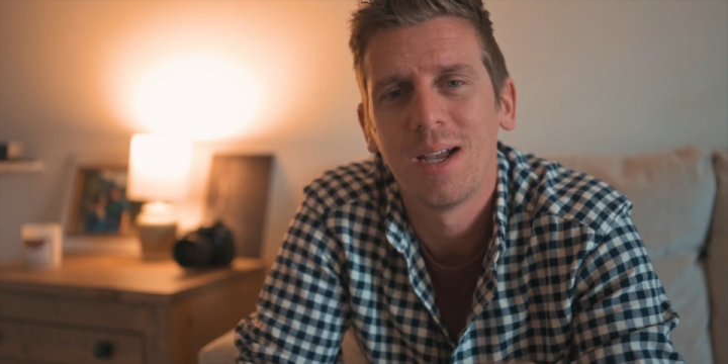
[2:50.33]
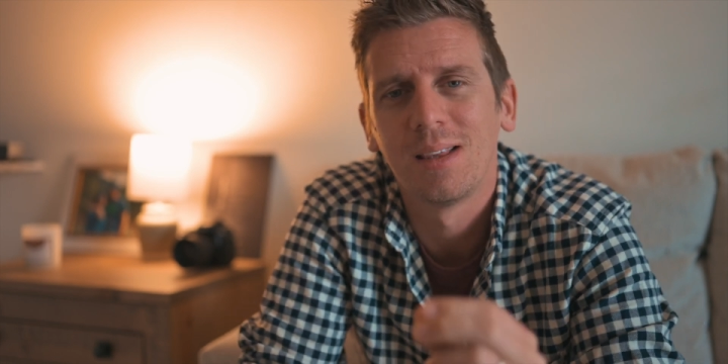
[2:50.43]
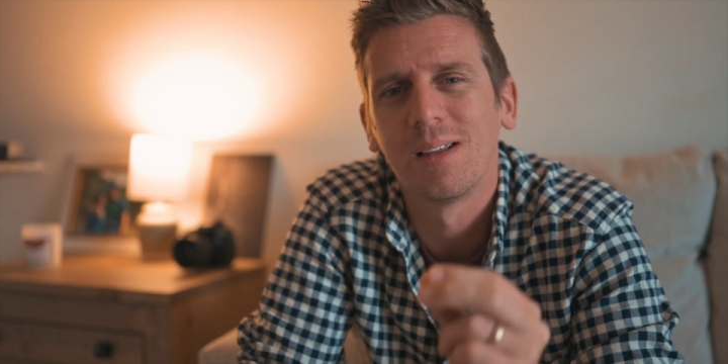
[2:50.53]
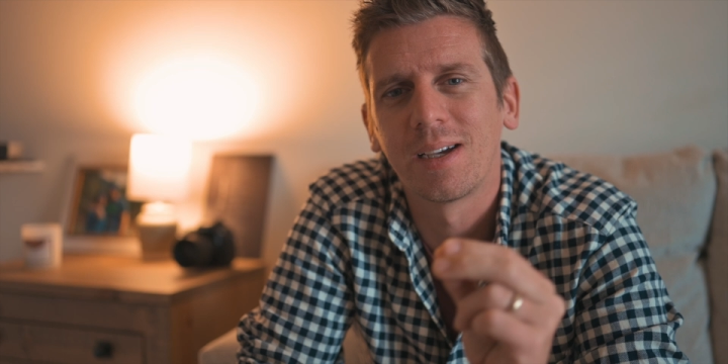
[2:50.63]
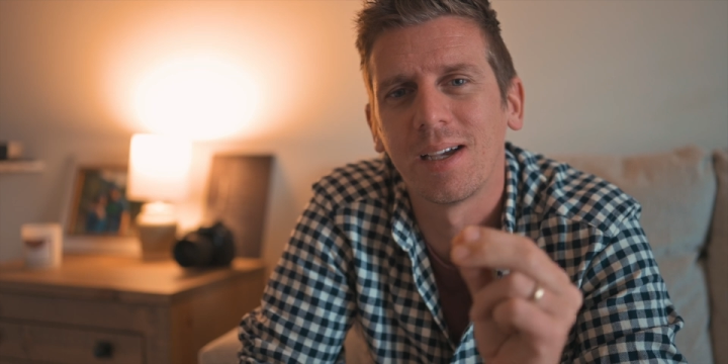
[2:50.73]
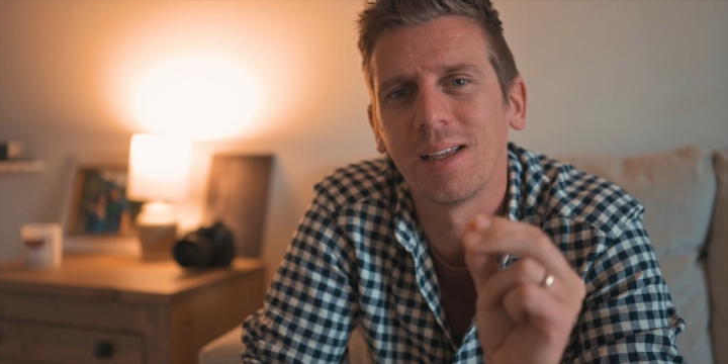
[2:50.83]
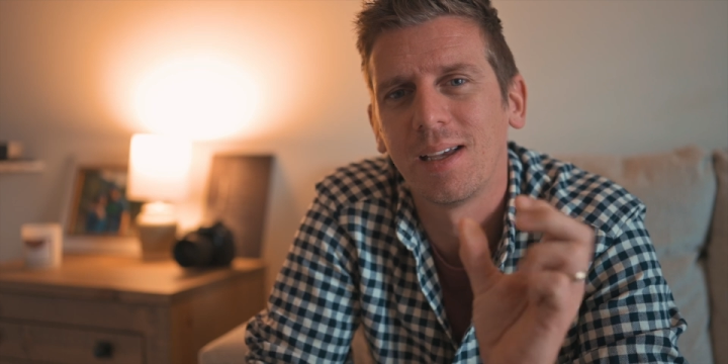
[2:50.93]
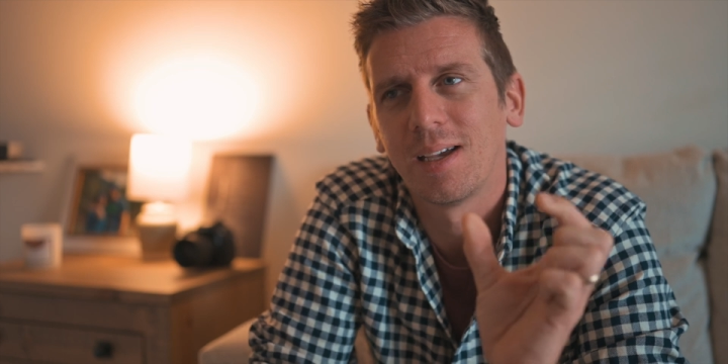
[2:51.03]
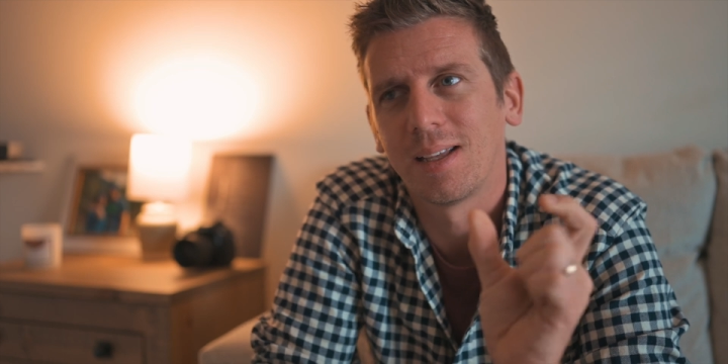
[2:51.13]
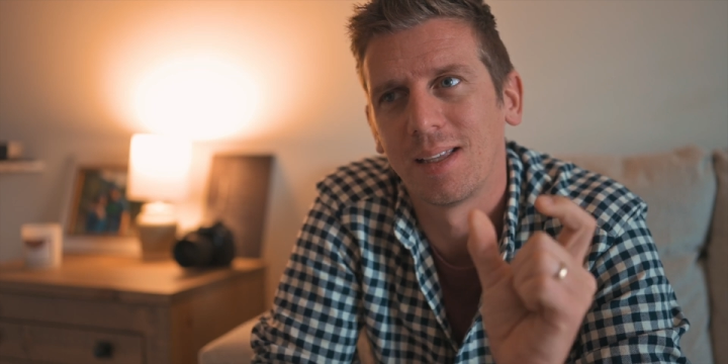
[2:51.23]
look at
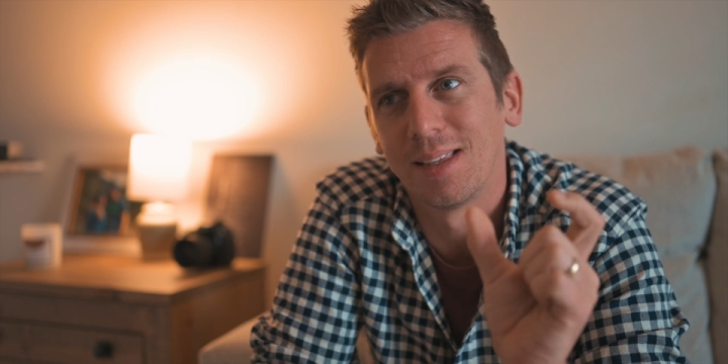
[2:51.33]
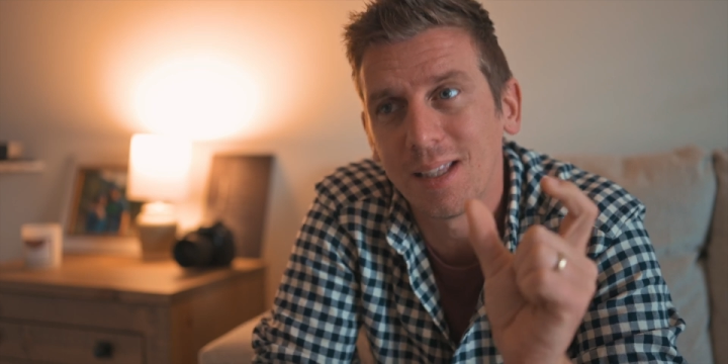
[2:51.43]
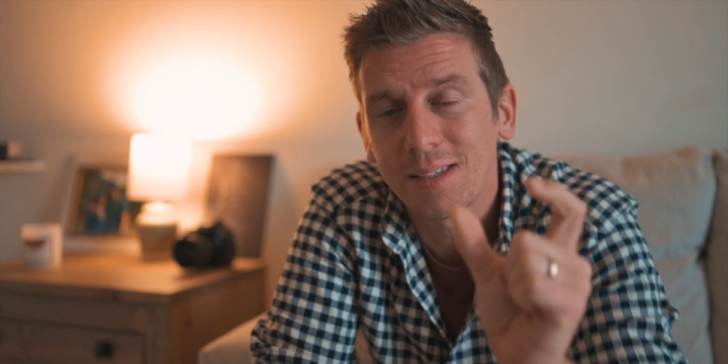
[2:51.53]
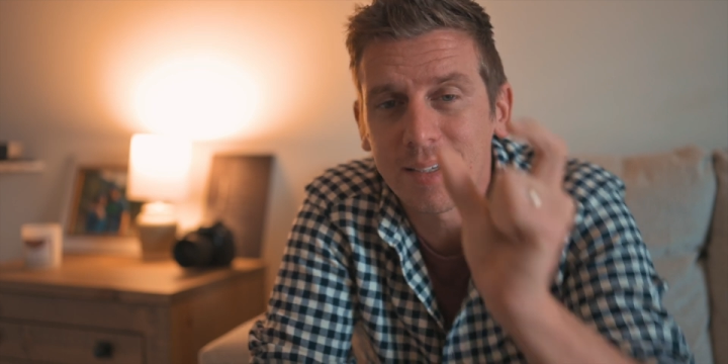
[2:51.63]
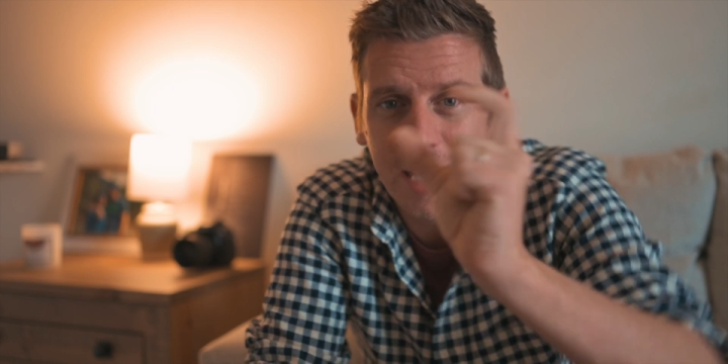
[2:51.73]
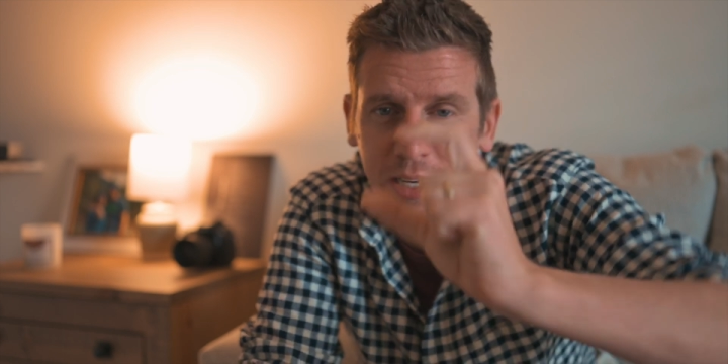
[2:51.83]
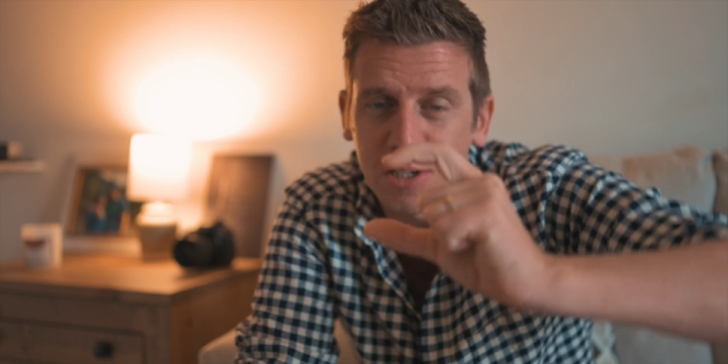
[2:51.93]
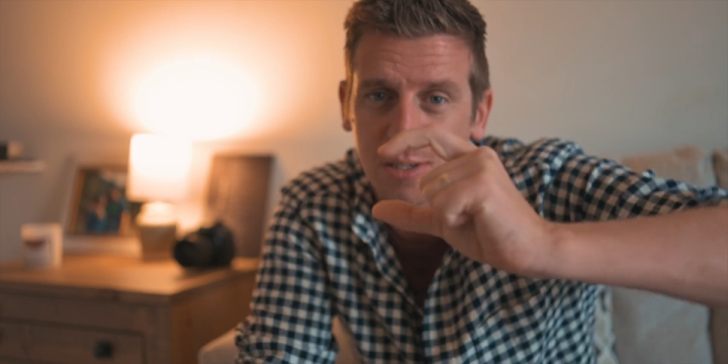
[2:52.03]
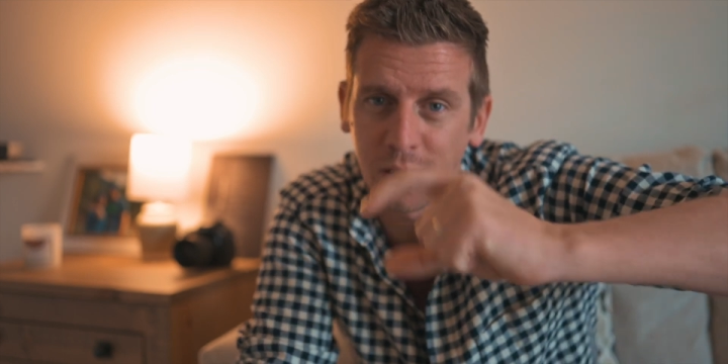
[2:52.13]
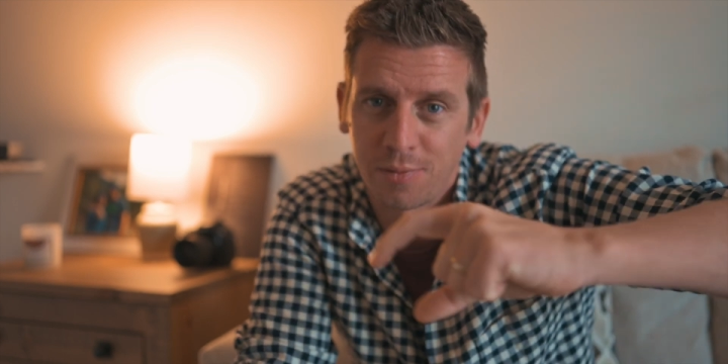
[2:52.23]
little
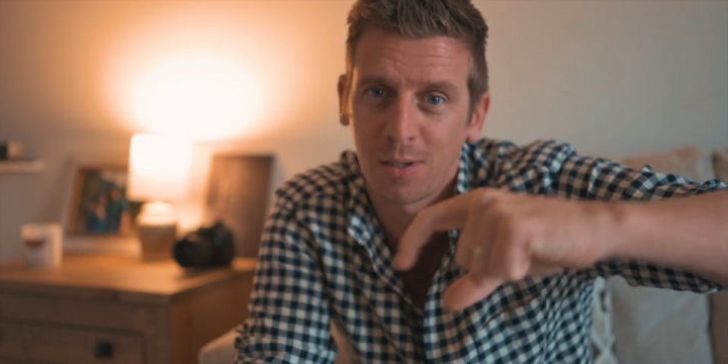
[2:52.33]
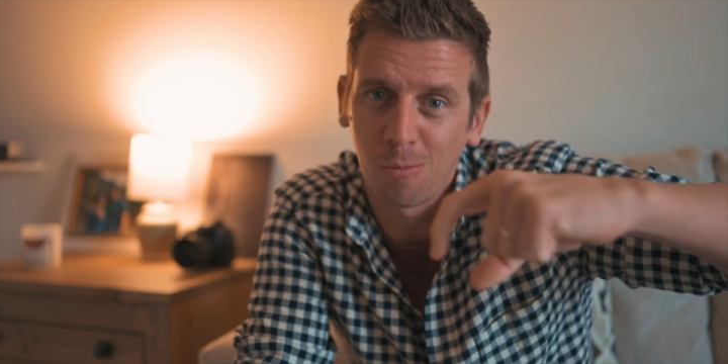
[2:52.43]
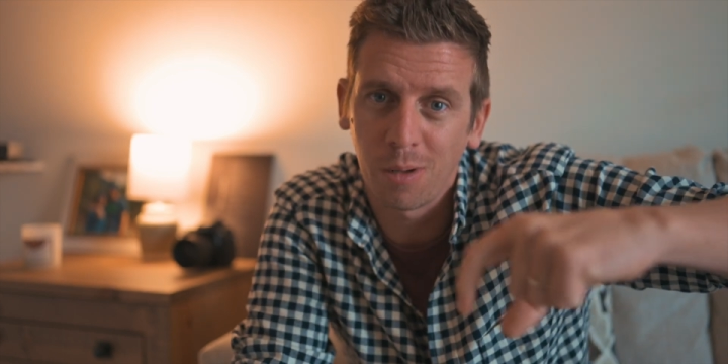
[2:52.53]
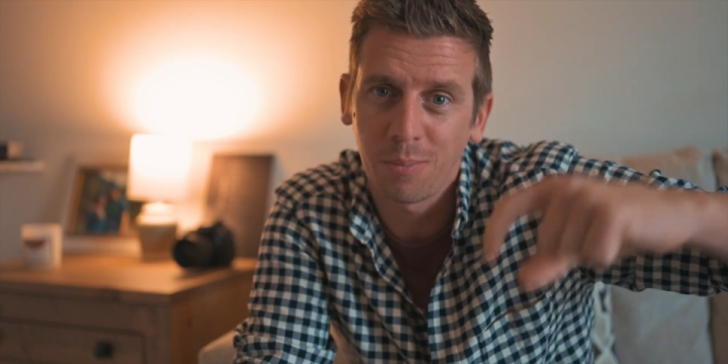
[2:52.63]
sections of it one